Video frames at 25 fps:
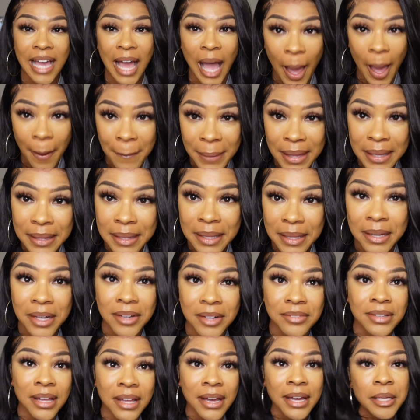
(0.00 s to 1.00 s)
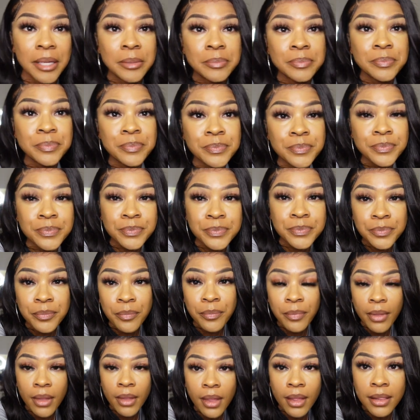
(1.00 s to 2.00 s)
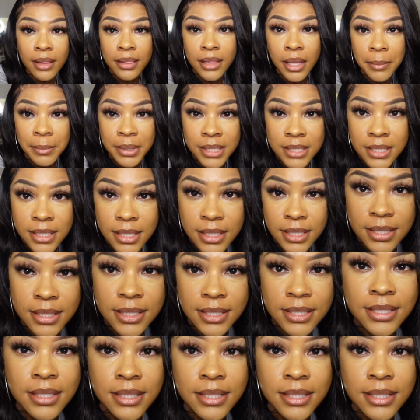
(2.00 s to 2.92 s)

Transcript: I'm in love. Like, let me just